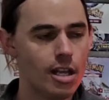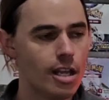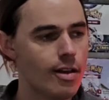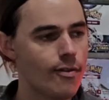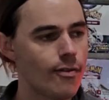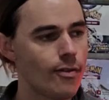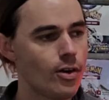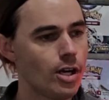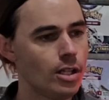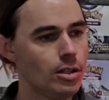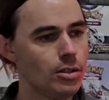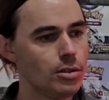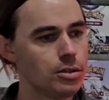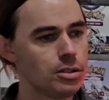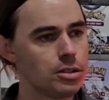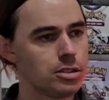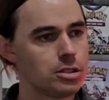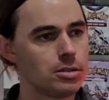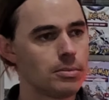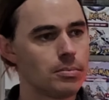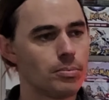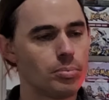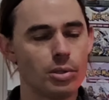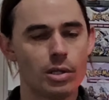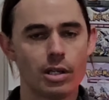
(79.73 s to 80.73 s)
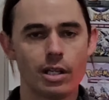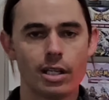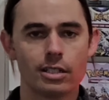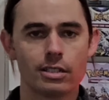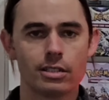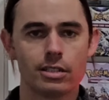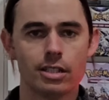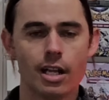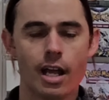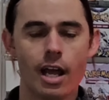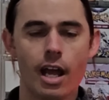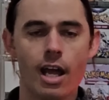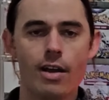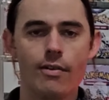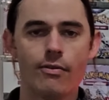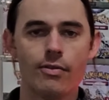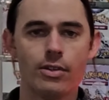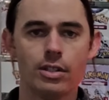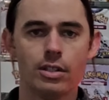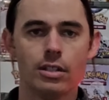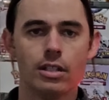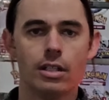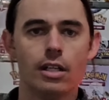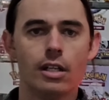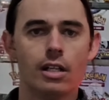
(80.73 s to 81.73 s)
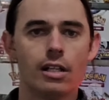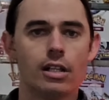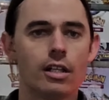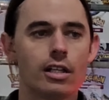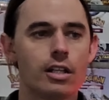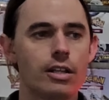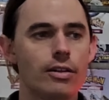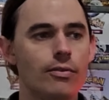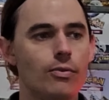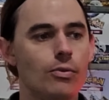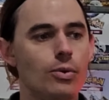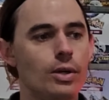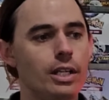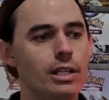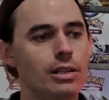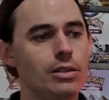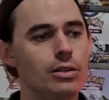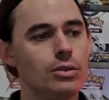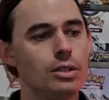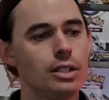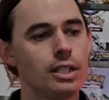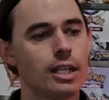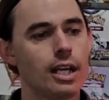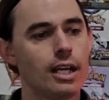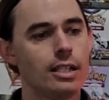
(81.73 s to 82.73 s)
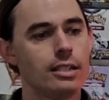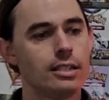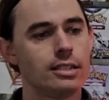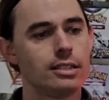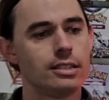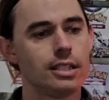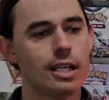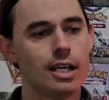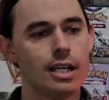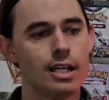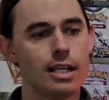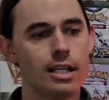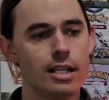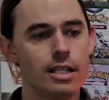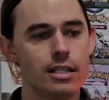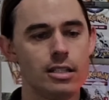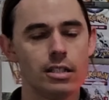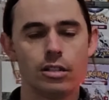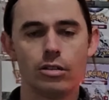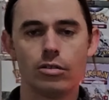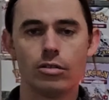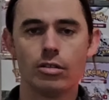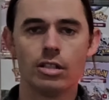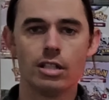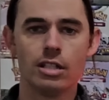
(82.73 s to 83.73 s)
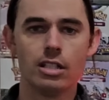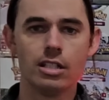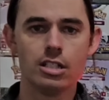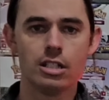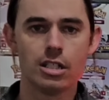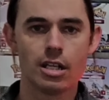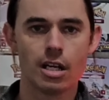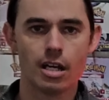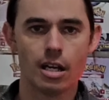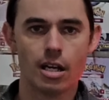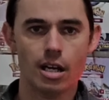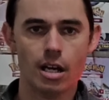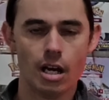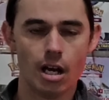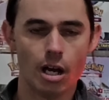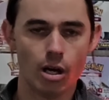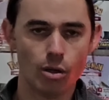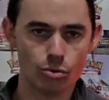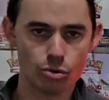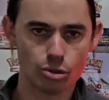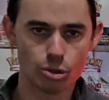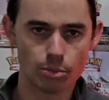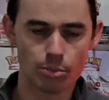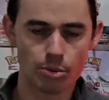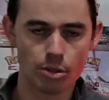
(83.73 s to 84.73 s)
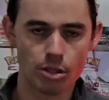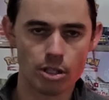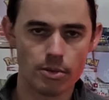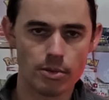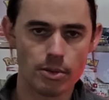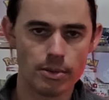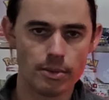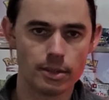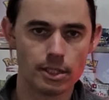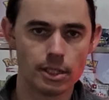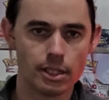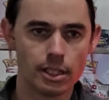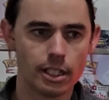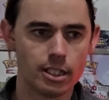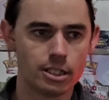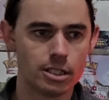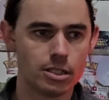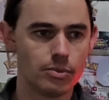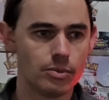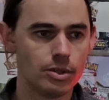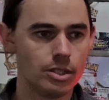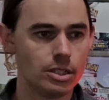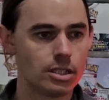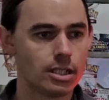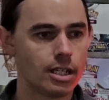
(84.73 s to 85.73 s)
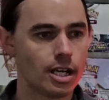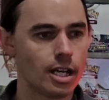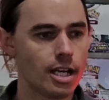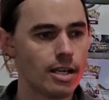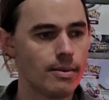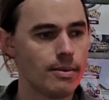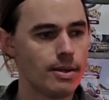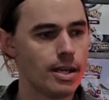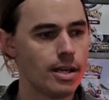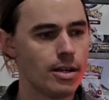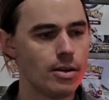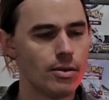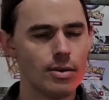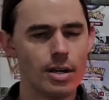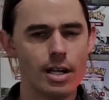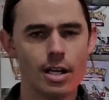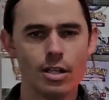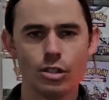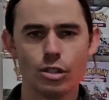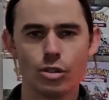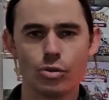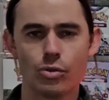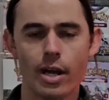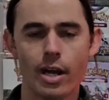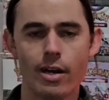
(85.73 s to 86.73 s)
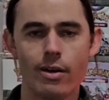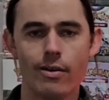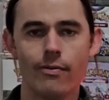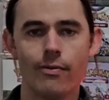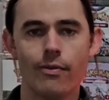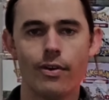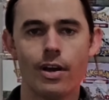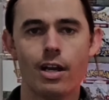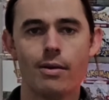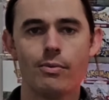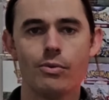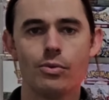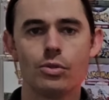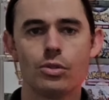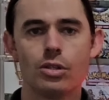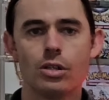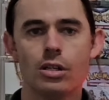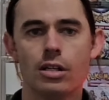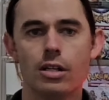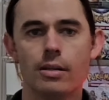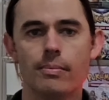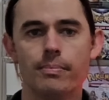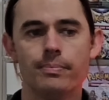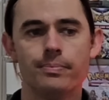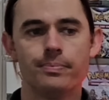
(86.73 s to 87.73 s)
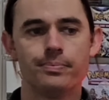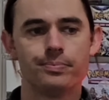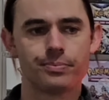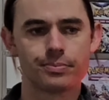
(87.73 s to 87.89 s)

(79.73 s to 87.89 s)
If I look at some products that haven't, like if we look at, say, the Greninja Ultra Premium Collection, which came out around Shrouded Fable time,